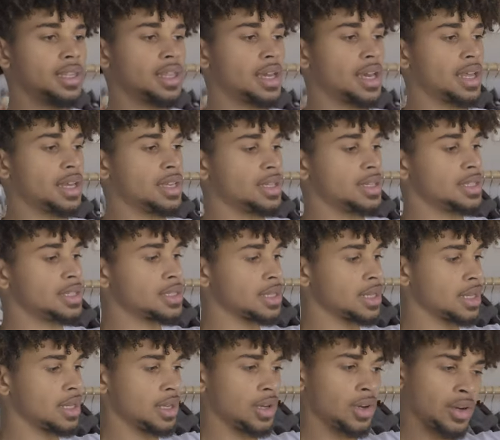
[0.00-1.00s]
that is
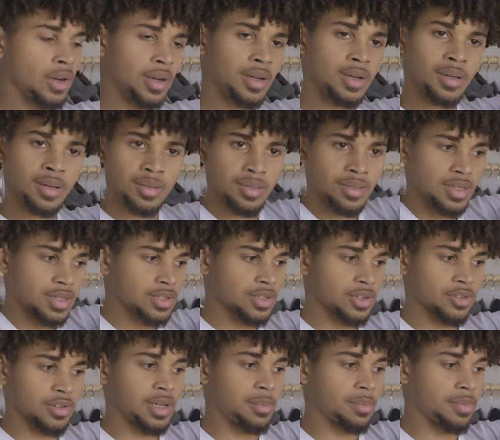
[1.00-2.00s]
just
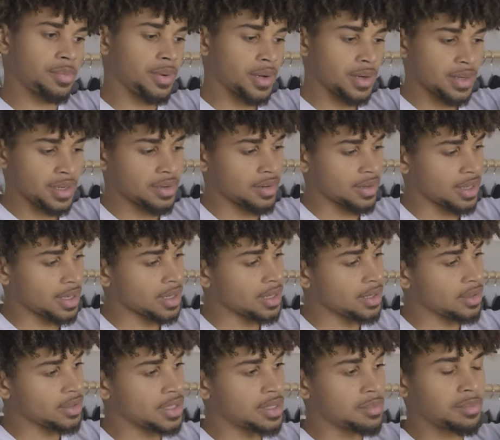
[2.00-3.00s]
screen printed on a
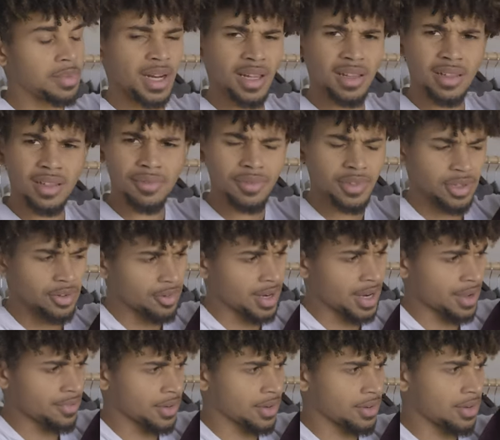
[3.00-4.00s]
Gildan, but I love the
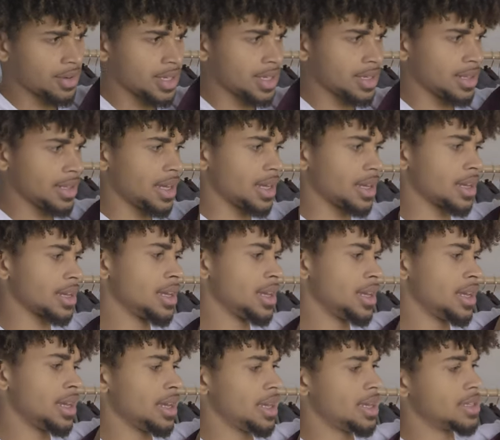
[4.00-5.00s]
graphic on it. Like
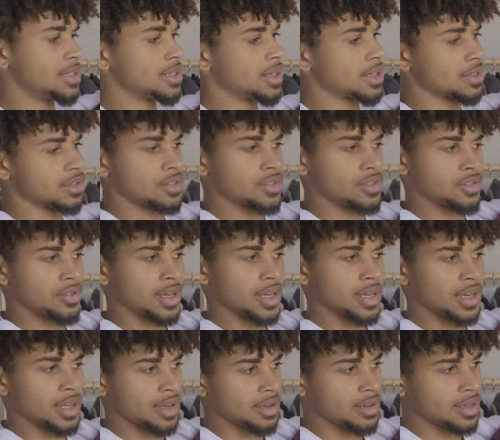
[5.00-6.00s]
it says
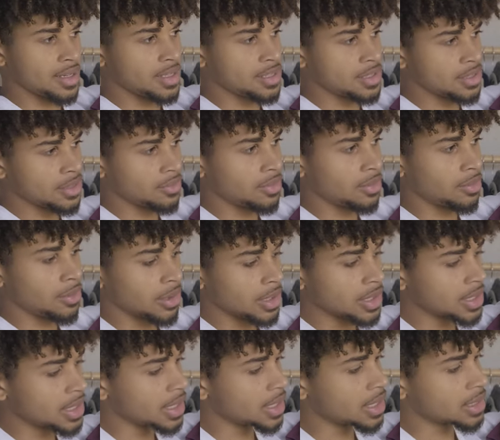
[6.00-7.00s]
Trick County Civil War
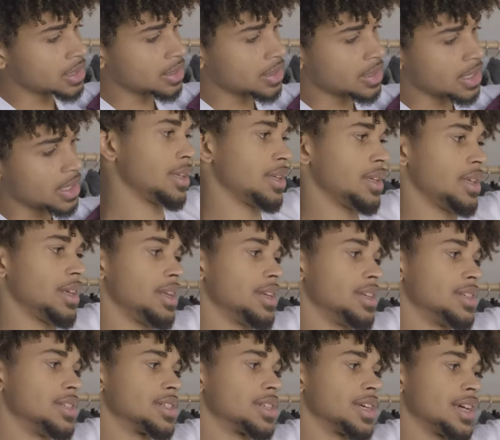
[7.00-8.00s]
days on it. And
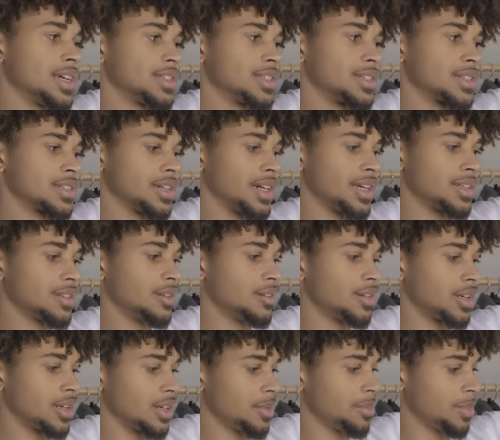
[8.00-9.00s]
it just has this guy
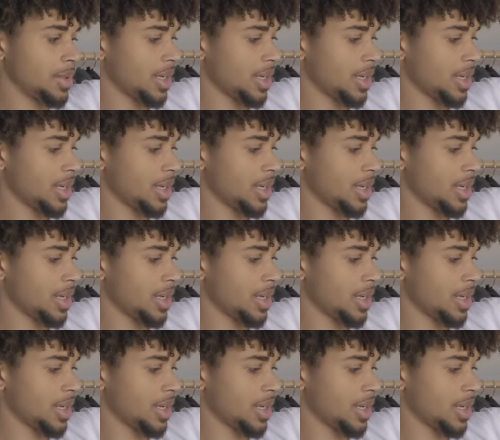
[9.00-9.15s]
loading up a